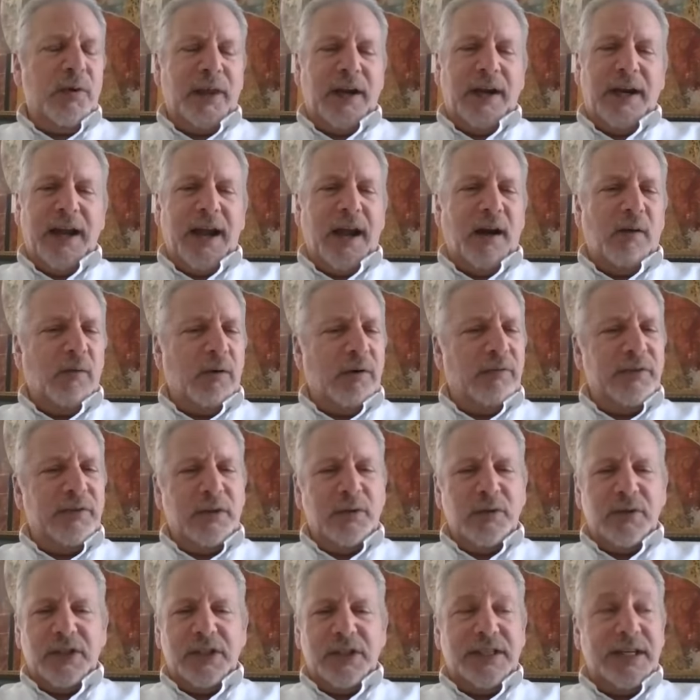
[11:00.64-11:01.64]
than an hour of
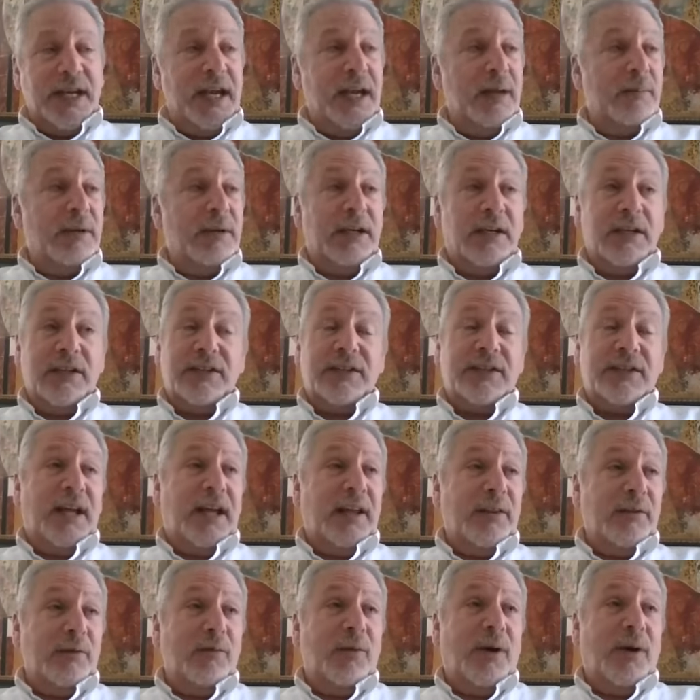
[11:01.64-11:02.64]
news a day because
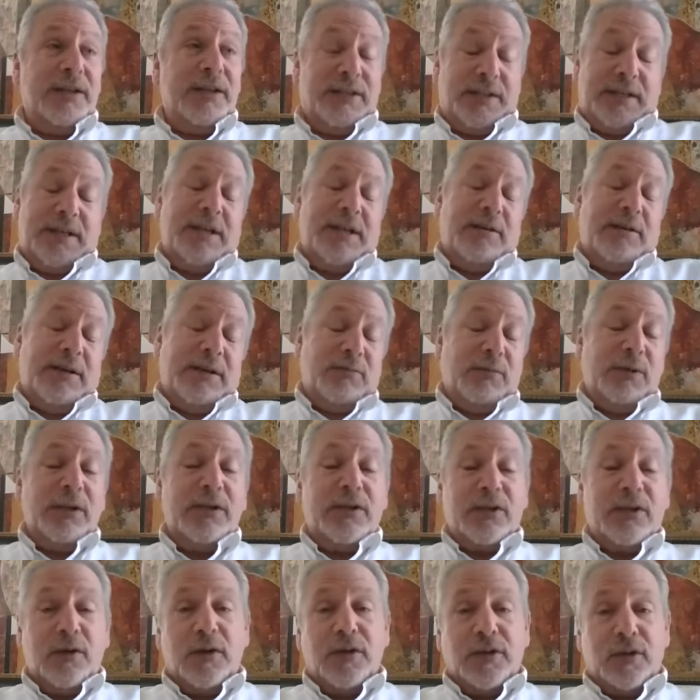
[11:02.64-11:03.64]
otherwise, you know, it really
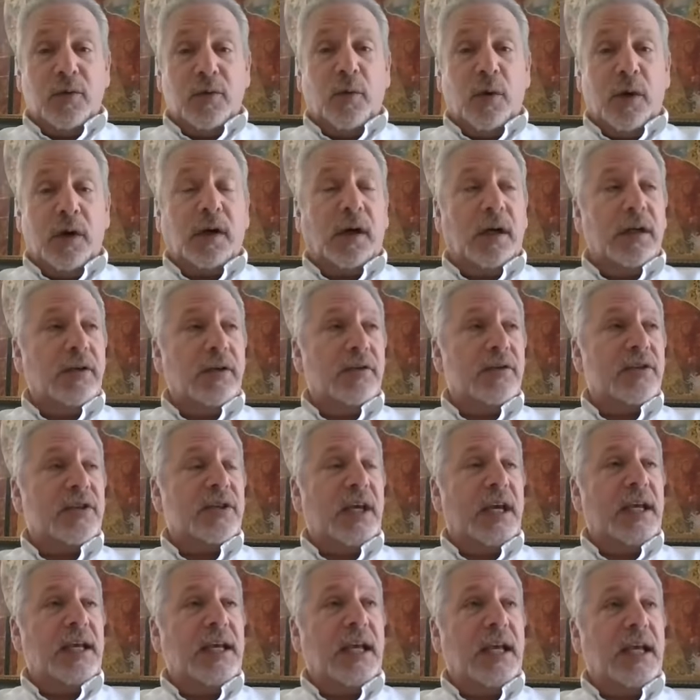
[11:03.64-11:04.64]
starts to work on your
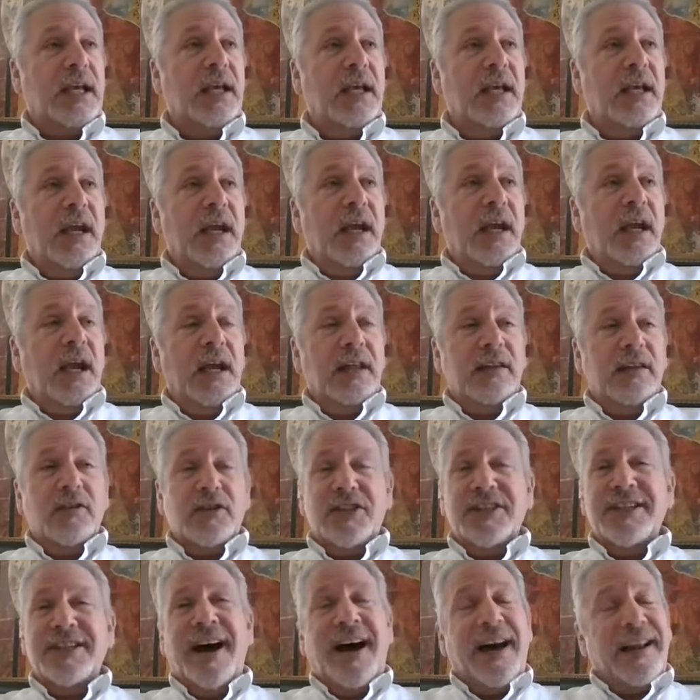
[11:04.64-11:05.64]
psyche. And
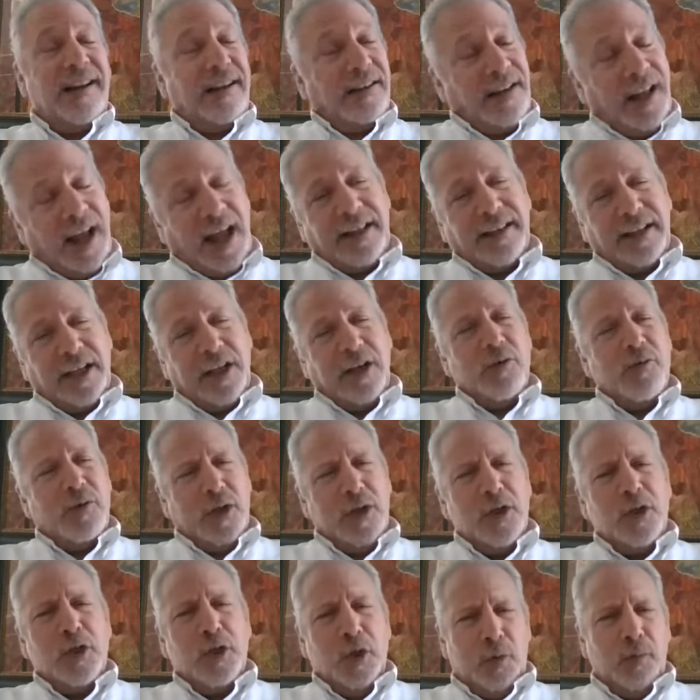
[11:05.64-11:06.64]
there's not a lot that you
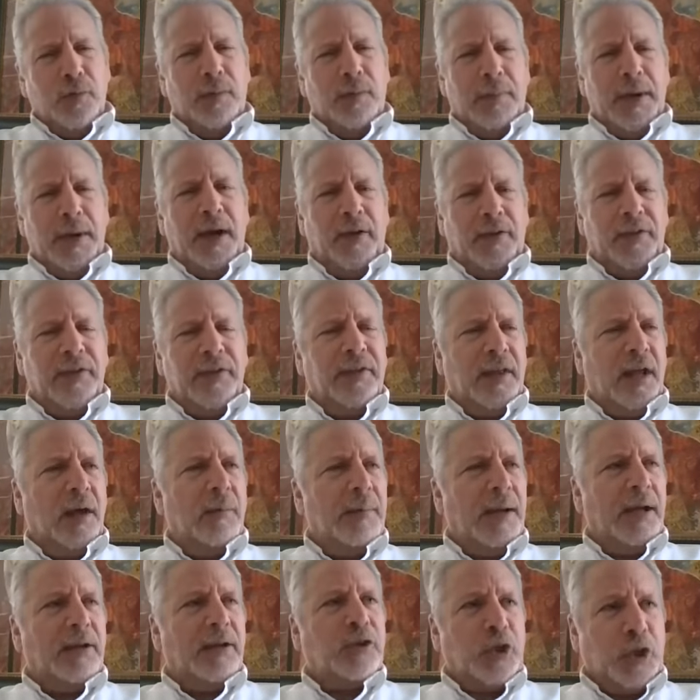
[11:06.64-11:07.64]
can do about
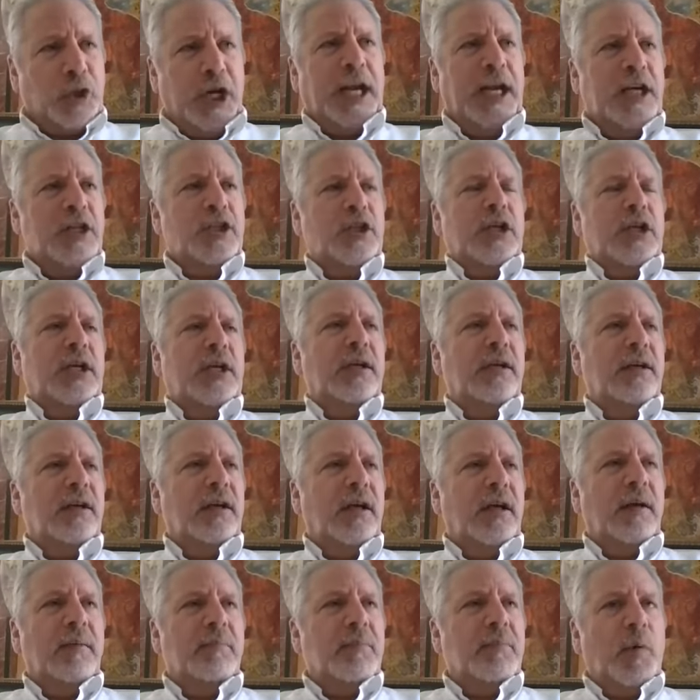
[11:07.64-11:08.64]
about changing
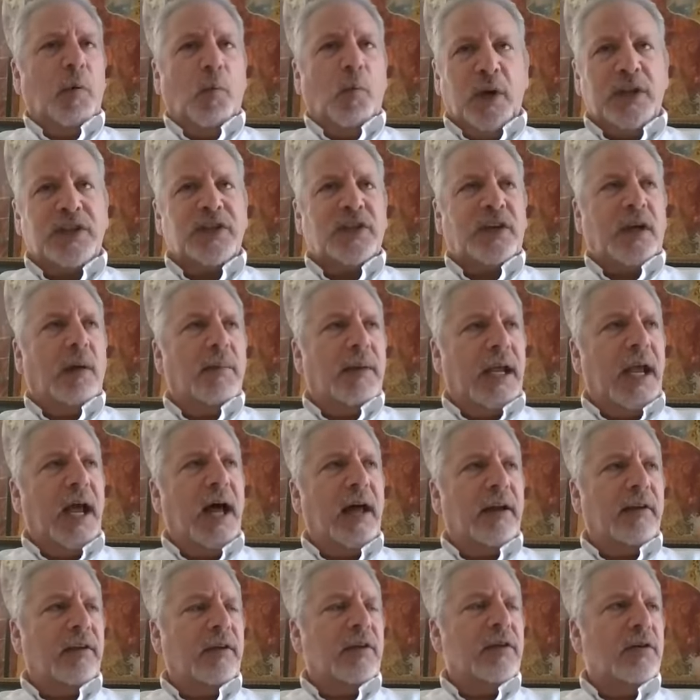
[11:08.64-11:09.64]
um, what's coming
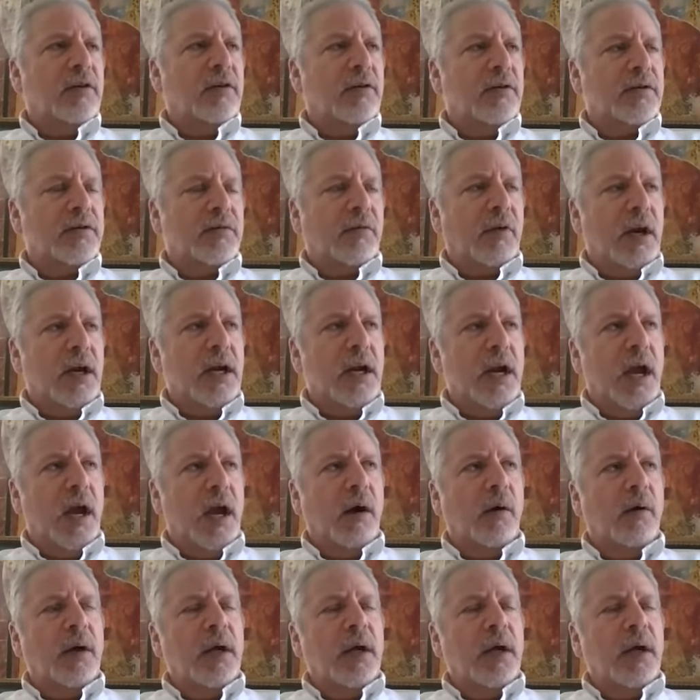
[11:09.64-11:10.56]
out of the news right now.